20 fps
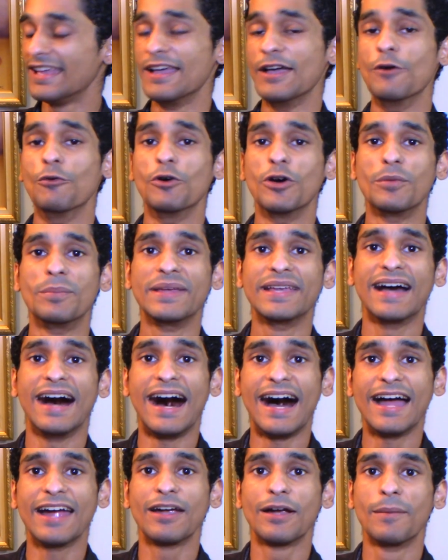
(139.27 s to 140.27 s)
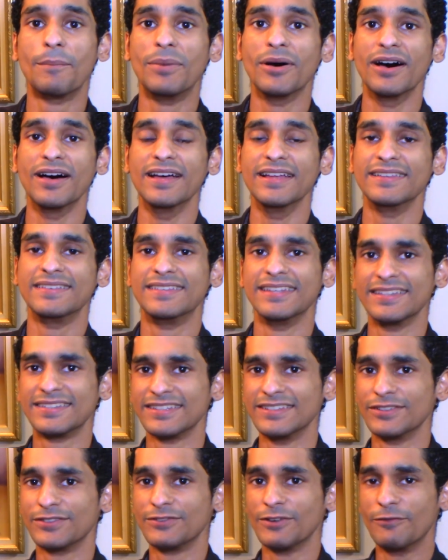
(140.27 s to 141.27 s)
It would be higher, but this
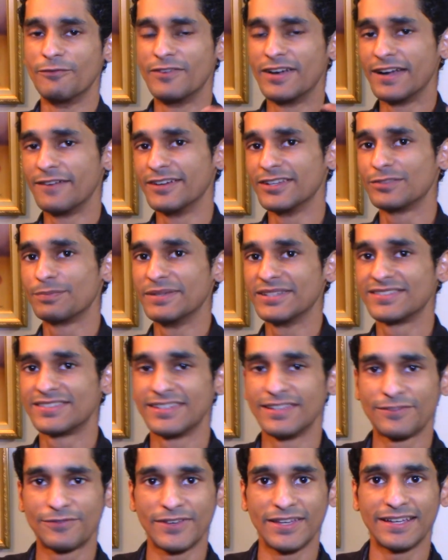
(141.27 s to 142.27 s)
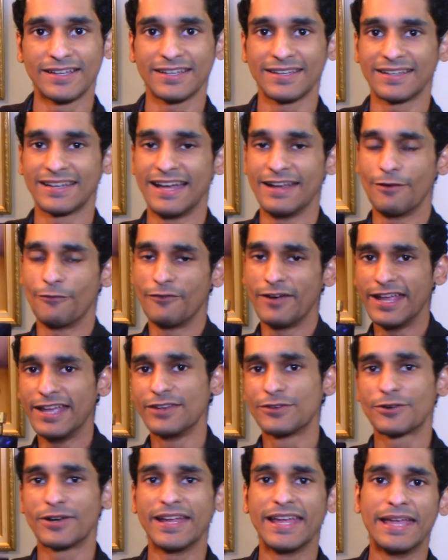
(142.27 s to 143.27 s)
is a very specific kind of
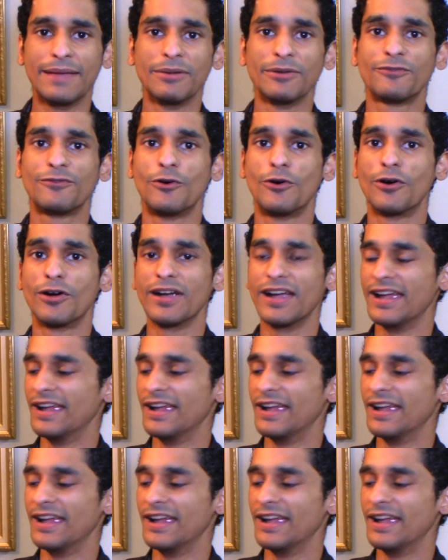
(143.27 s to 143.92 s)
range we're aiming for,